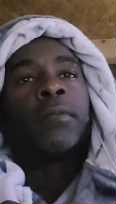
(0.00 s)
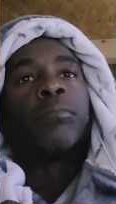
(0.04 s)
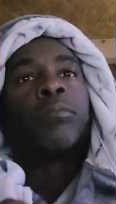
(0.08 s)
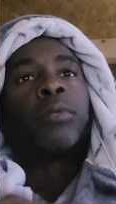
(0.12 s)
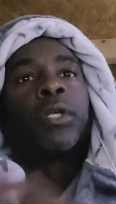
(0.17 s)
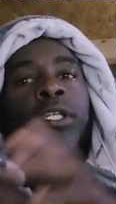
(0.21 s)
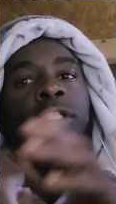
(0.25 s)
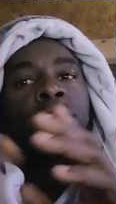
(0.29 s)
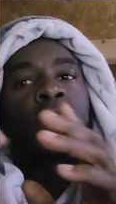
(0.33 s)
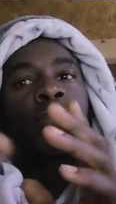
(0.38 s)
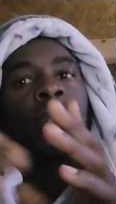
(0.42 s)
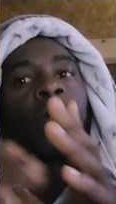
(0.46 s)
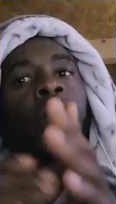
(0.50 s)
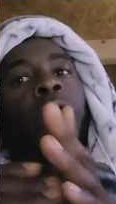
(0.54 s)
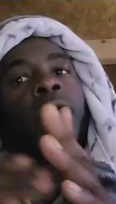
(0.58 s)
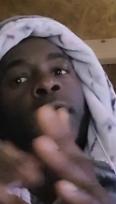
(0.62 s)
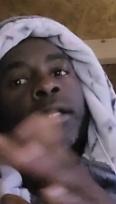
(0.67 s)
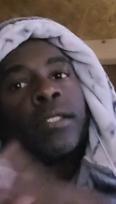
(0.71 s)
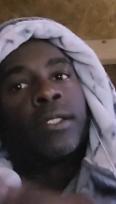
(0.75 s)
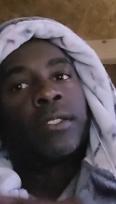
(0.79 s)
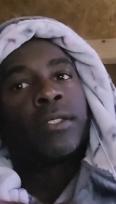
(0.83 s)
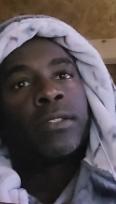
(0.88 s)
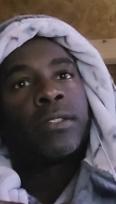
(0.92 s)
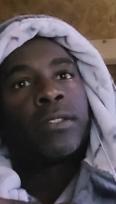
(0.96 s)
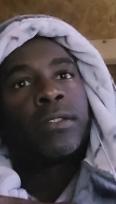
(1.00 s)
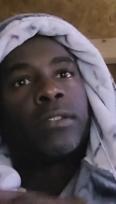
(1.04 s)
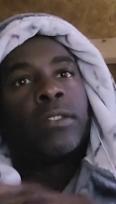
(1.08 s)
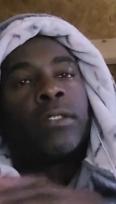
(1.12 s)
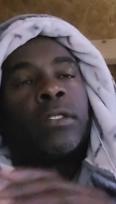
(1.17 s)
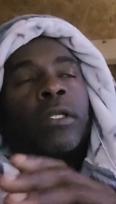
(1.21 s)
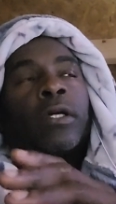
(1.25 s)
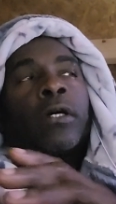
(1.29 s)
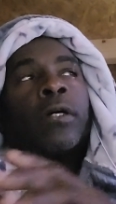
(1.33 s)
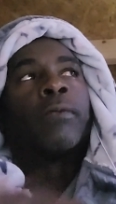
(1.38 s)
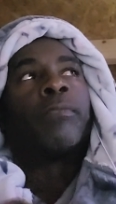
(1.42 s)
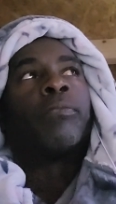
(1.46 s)
But as far as,
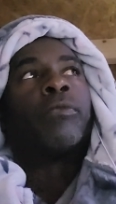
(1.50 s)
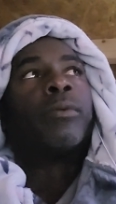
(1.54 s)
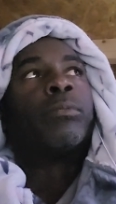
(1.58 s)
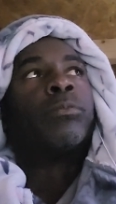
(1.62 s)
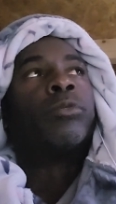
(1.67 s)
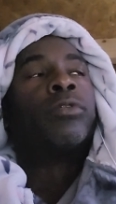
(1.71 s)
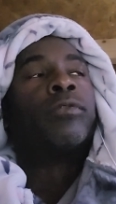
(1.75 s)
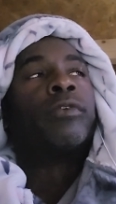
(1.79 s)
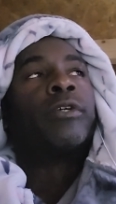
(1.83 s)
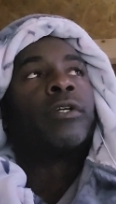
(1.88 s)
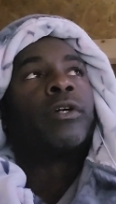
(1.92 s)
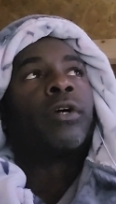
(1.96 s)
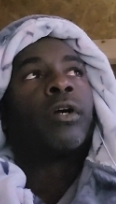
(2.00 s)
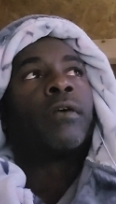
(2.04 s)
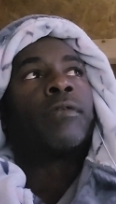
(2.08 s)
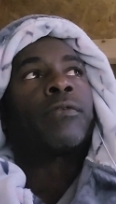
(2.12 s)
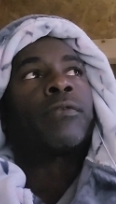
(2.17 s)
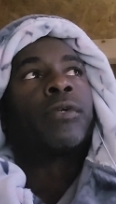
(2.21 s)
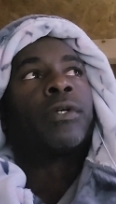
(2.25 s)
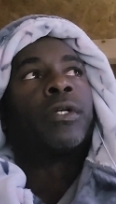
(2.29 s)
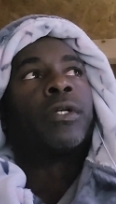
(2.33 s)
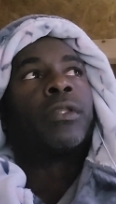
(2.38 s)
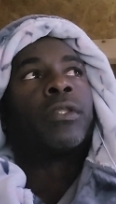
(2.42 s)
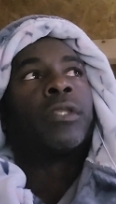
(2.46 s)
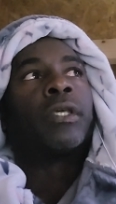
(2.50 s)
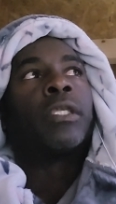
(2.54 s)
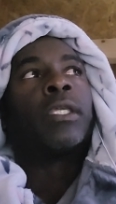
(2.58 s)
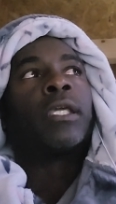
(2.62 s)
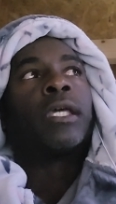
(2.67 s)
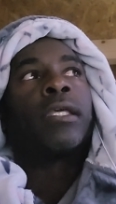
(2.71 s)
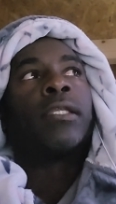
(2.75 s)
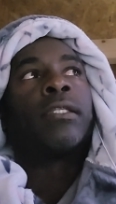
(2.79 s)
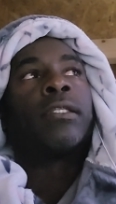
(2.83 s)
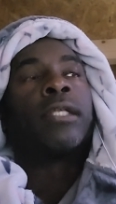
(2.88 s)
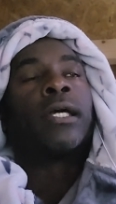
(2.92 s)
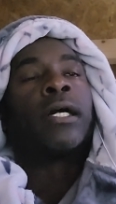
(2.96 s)
the moving off grid thing,
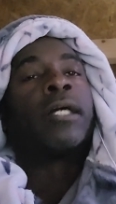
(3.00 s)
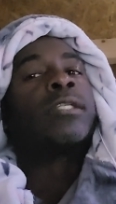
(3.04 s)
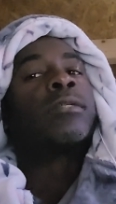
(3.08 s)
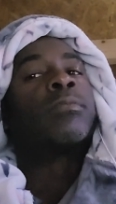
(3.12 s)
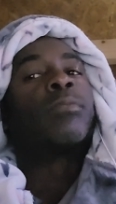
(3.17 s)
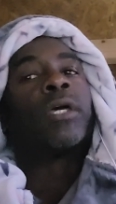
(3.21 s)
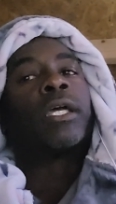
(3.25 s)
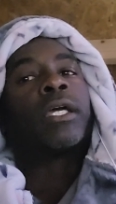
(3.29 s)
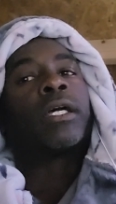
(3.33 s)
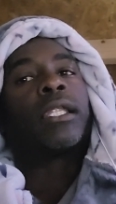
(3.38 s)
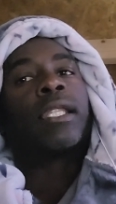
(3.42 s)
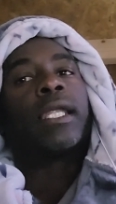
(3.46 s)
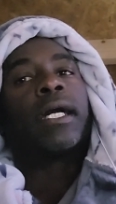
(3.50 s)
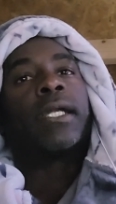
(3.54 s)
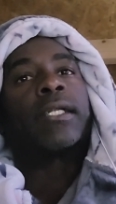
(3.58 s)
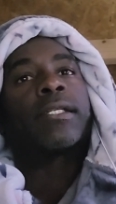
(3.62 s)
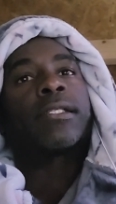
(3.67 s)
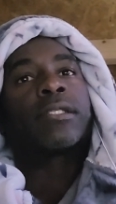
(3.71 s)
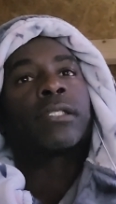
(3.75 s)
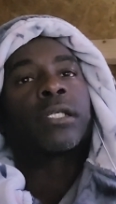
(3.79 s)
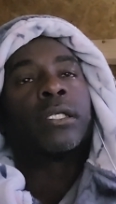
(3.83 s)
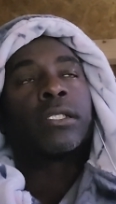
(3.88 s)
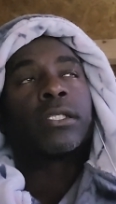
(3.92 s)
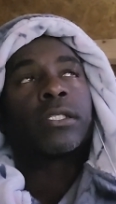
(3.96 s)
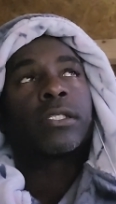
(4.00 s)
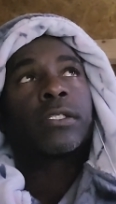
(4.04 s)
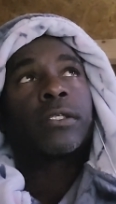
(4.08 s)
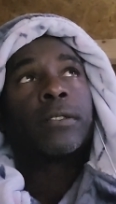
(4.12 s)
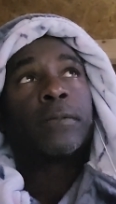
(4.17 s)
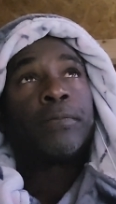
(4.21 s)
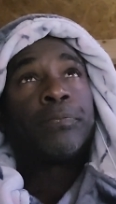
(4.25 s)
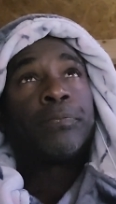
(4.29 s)
yeah, it does make a lot of sense.